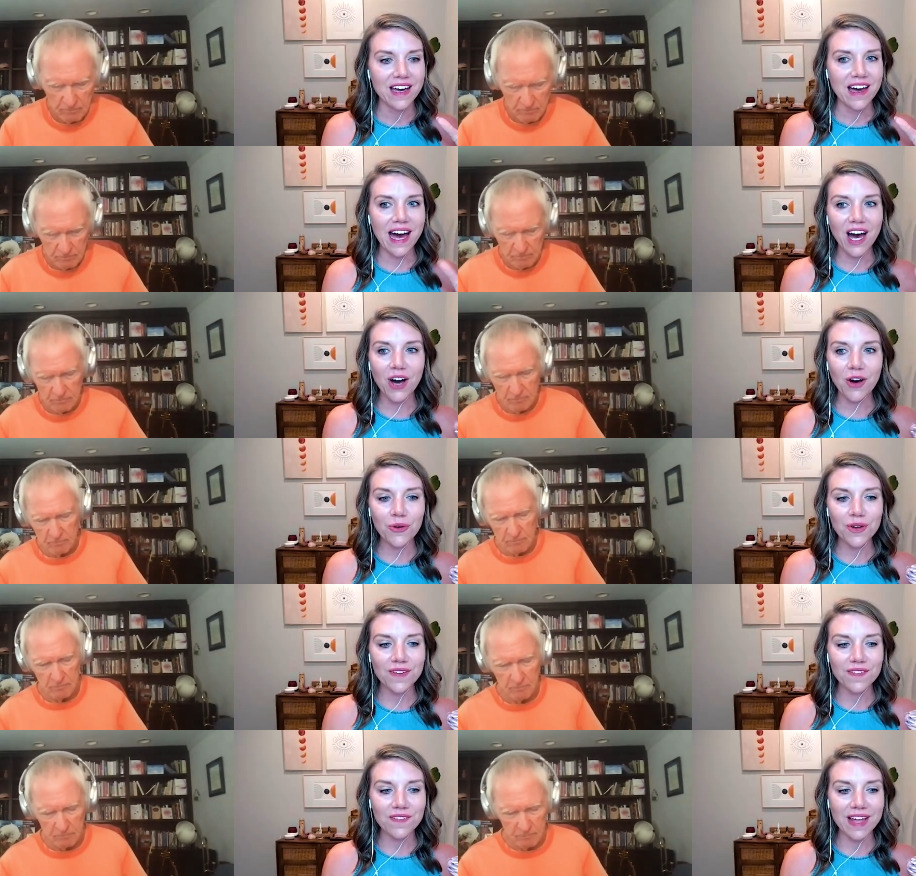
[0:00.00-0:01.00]
Speaker 1: how
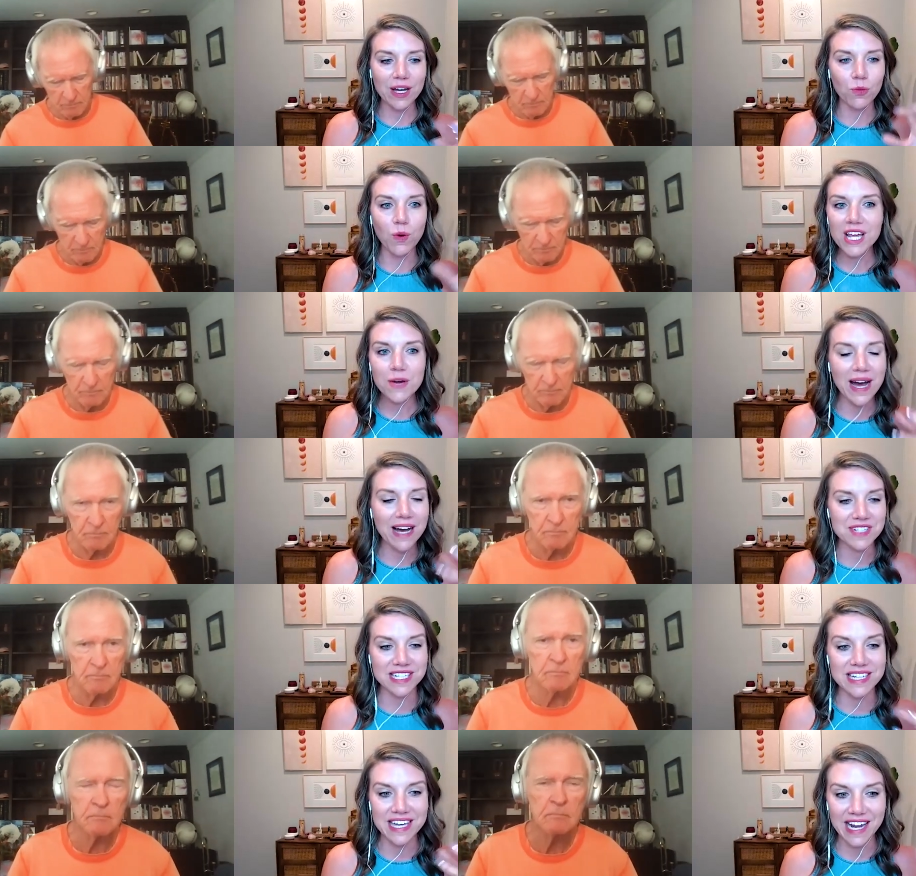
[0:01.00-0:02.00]
like what do you have
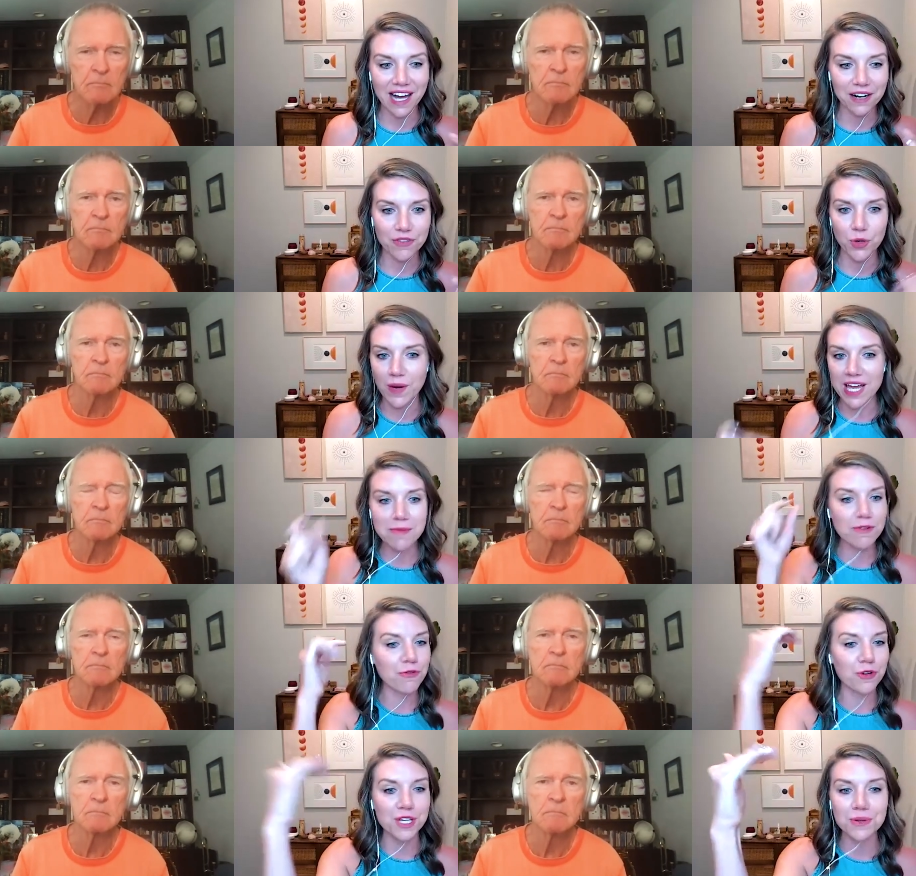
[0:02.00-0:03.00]
to get out of the way
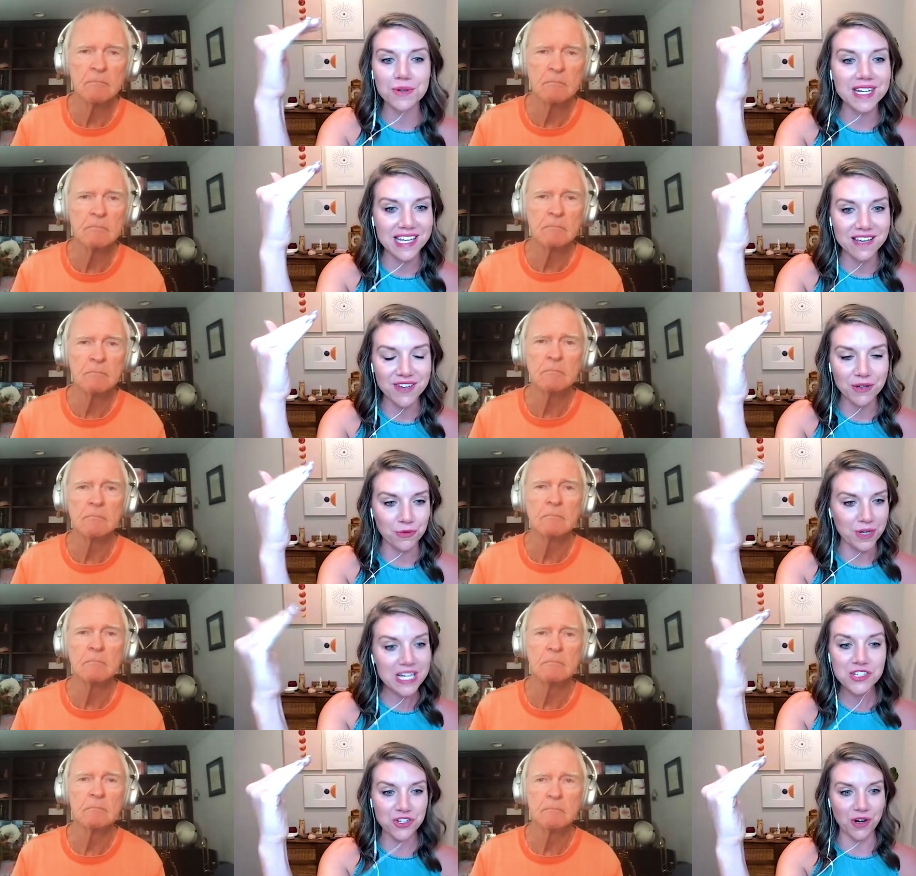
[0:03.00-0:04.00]
before you can even
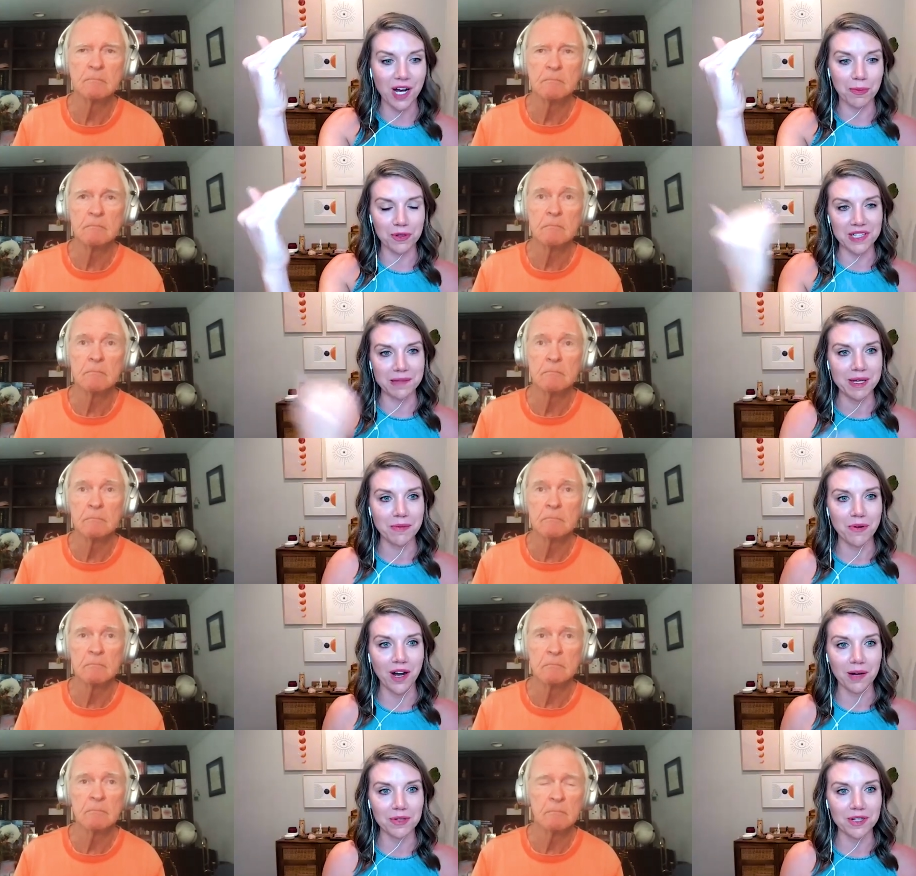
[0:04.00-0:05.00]
reach your upper limit
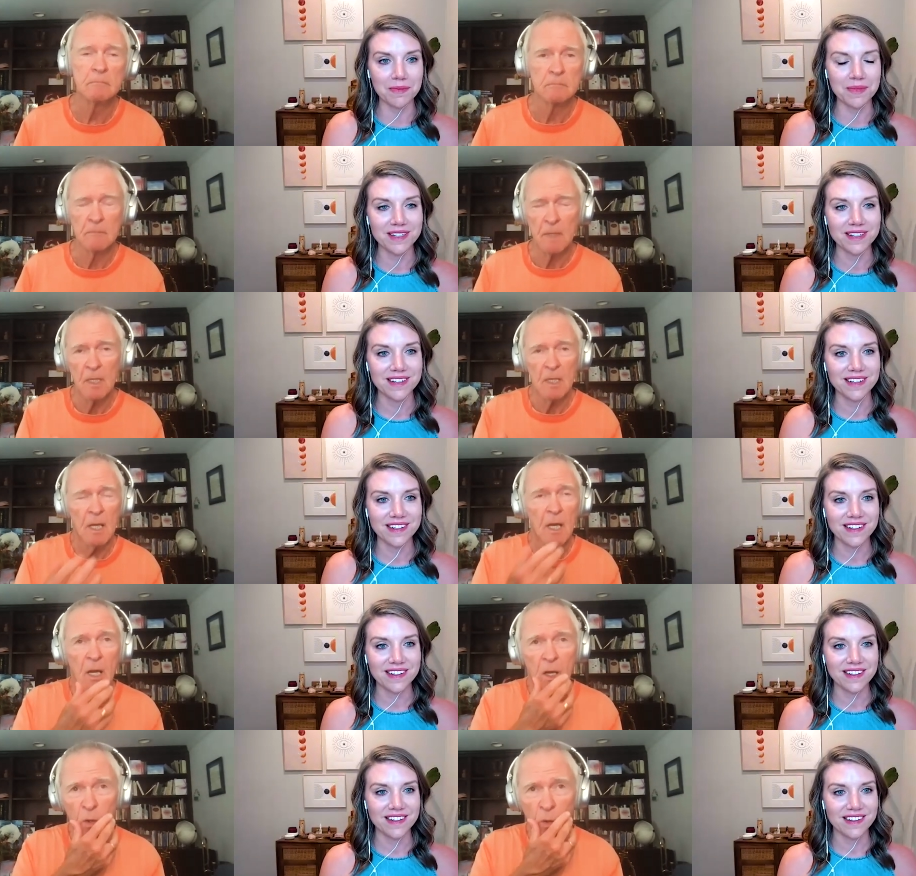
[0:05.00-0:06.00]
problem?
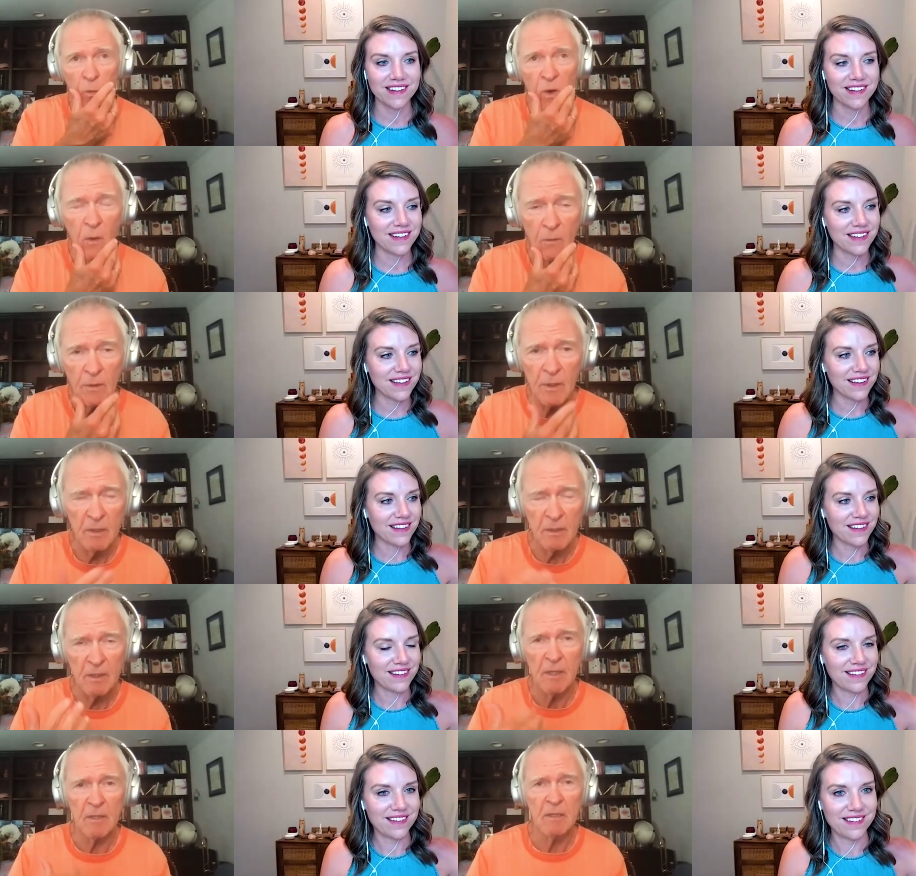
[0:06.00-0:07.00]
Speaker 2: Well,
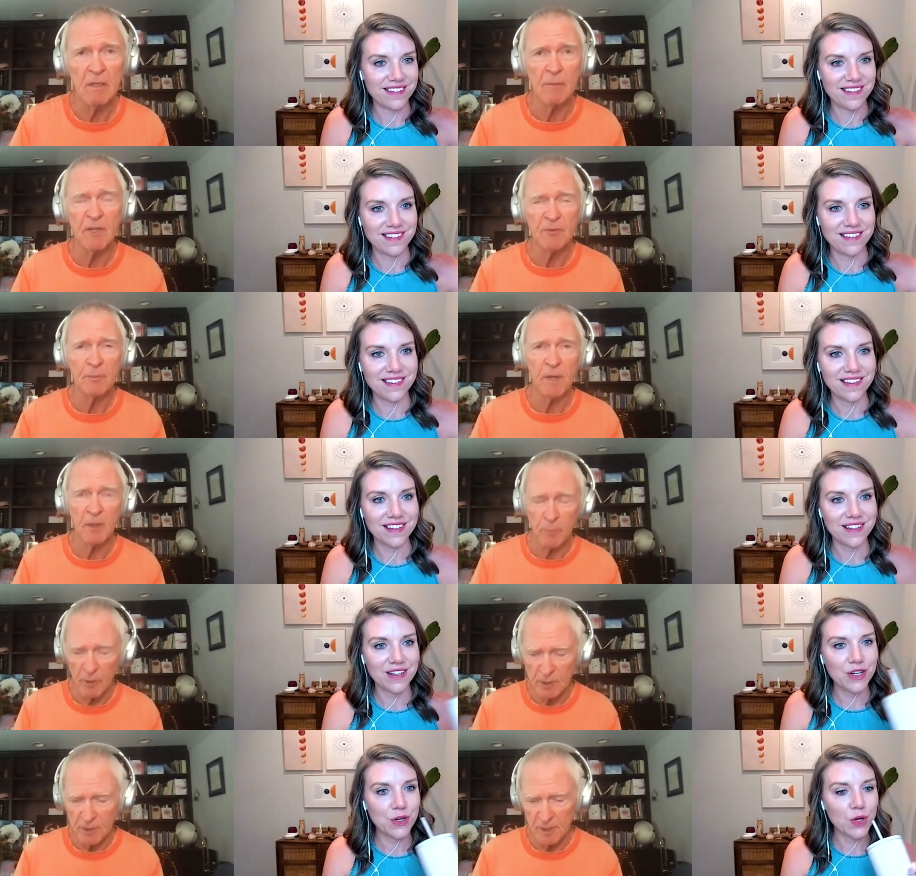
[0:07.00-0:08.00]
let me speak
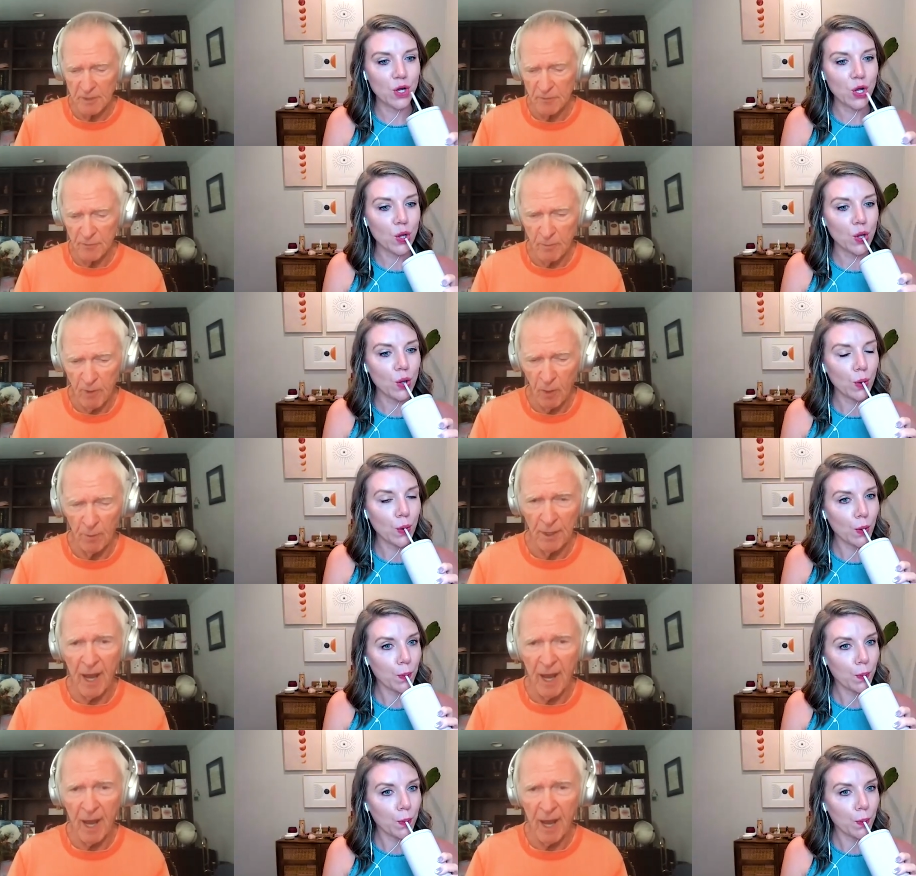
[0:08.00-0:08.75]
personally for a moment.